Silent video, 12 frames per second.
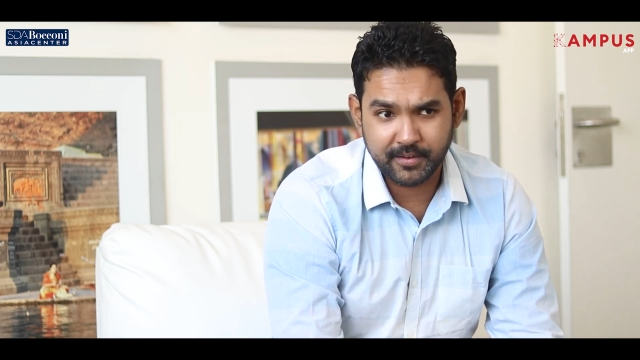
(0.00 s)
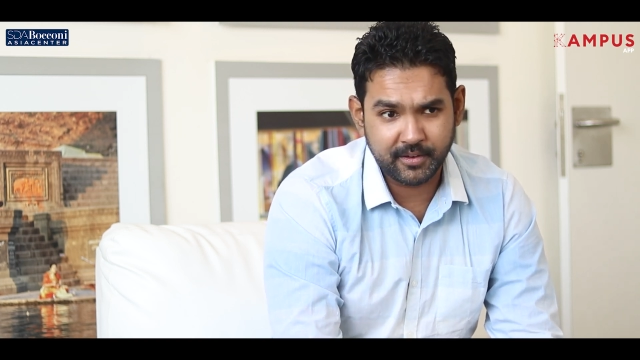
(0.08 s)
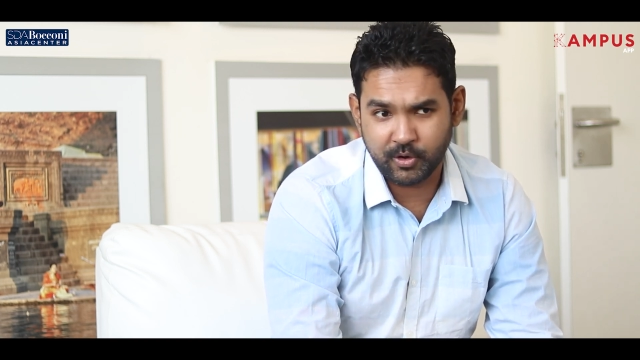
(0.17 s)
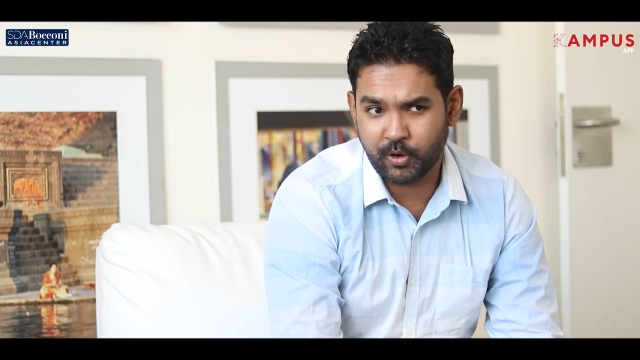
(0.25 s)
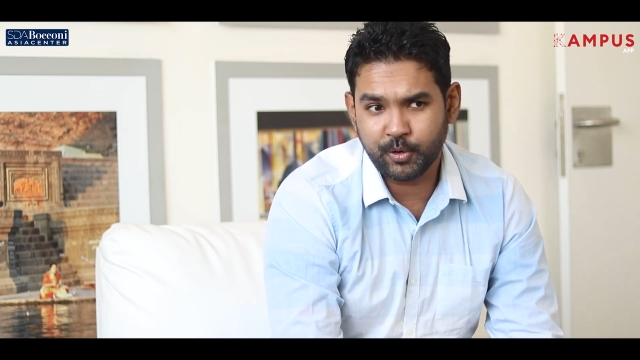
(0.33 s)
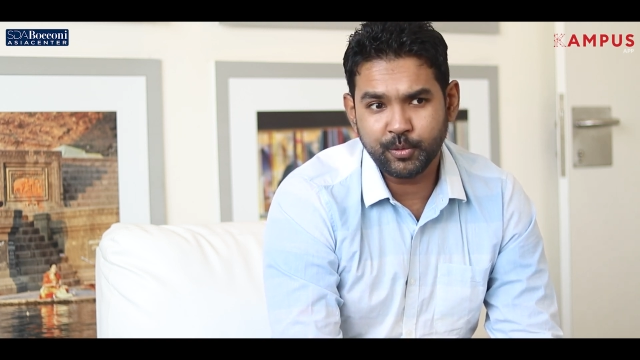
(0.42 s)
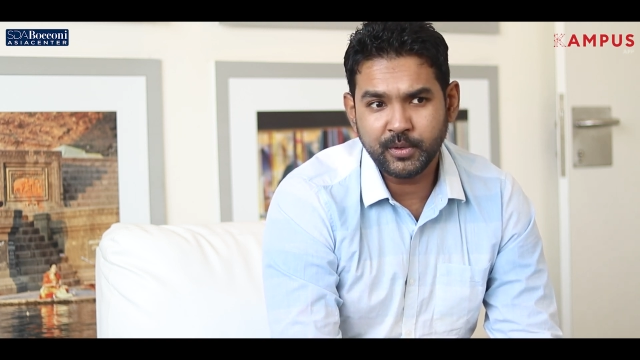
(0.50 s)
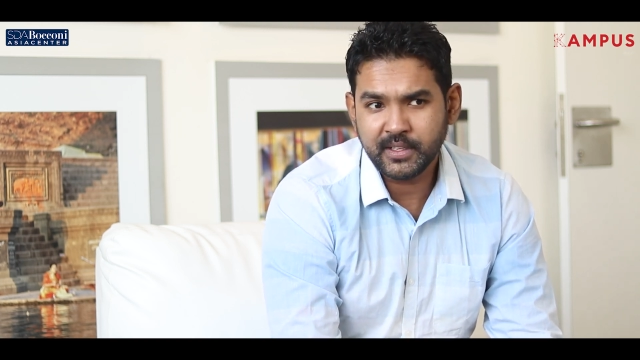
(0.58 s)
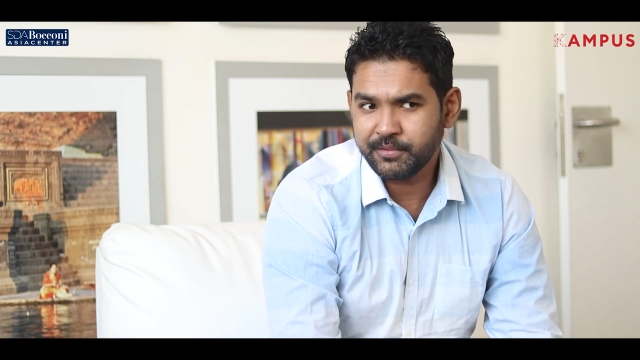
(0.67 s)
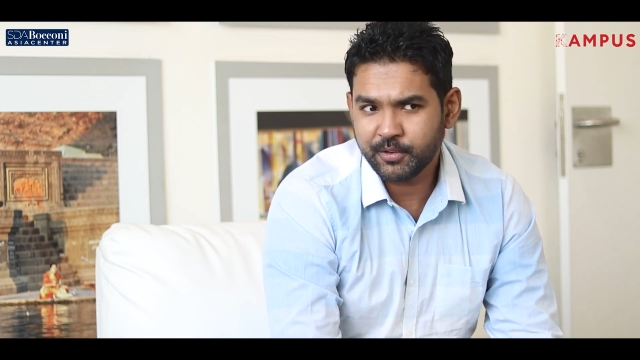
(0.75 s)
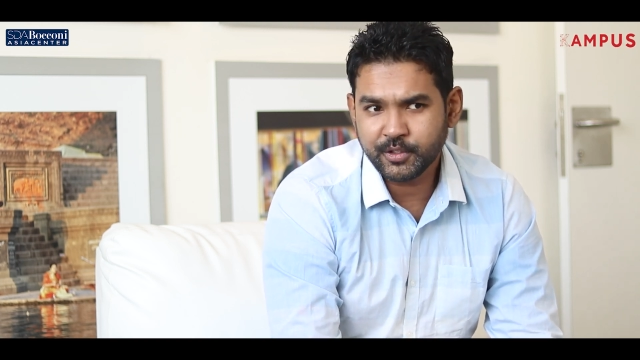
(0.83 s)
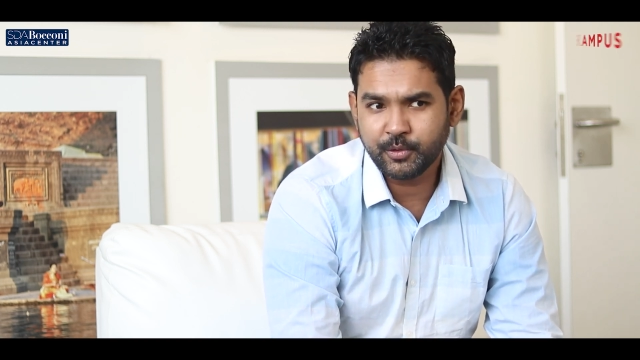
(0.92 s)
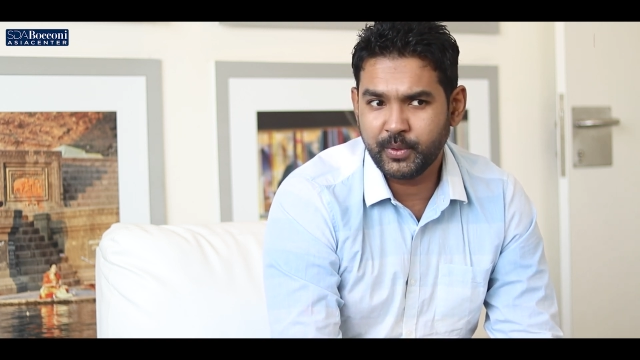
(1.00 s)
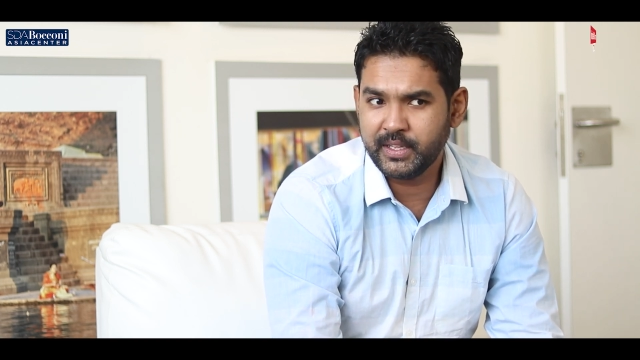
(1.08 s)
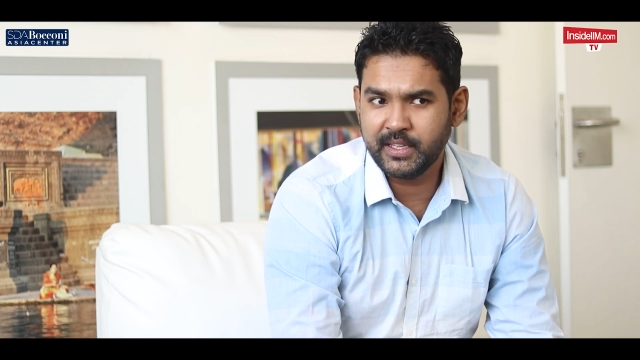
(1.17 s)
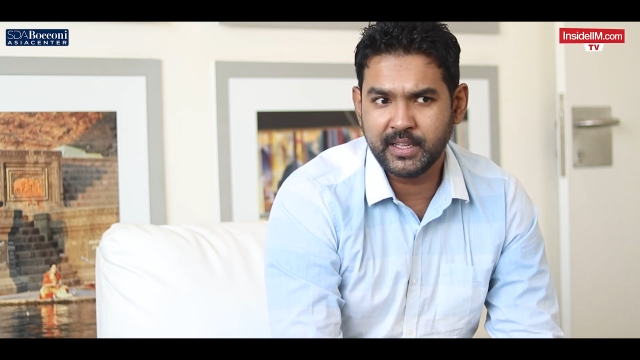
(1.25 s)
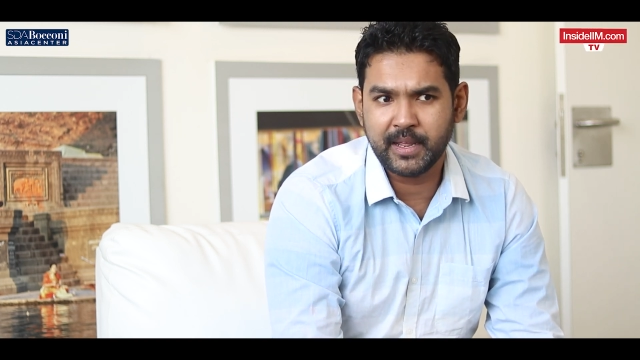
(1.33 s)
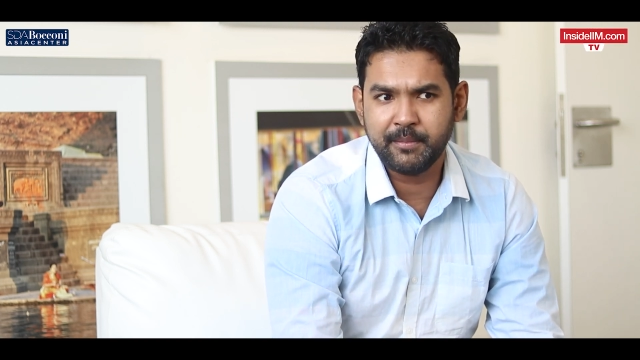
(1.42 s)
not only for
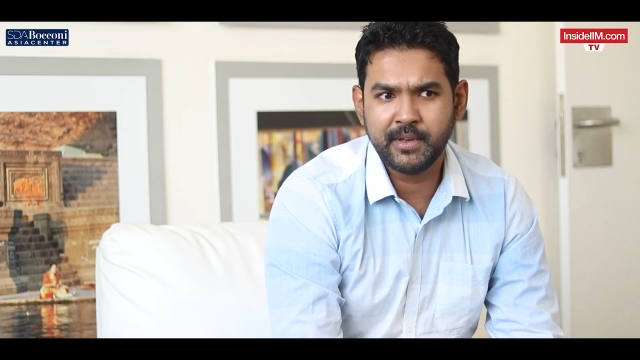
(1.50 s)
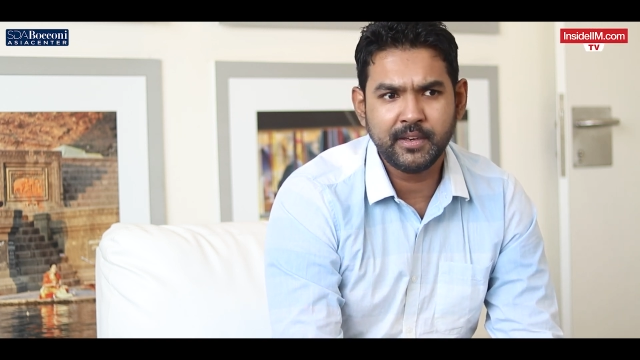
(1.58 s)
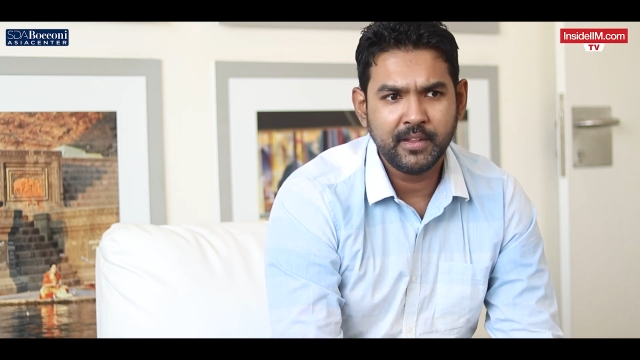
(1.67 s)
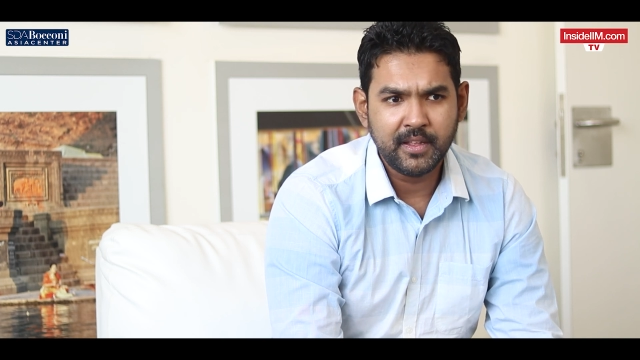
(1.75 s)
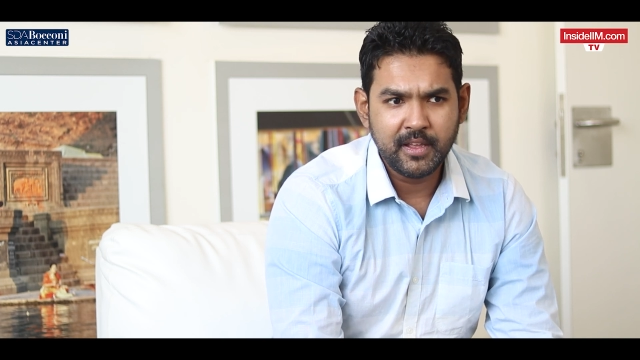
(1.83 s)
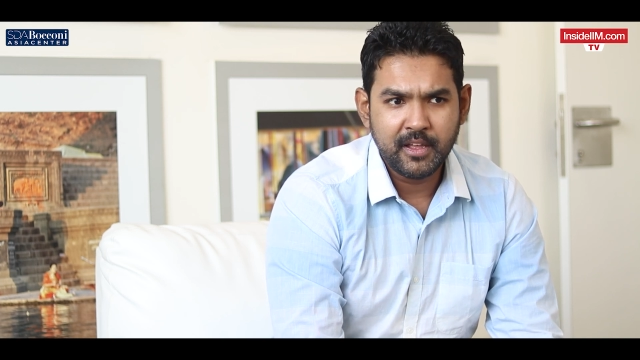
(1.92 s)
Swiggy, I mean,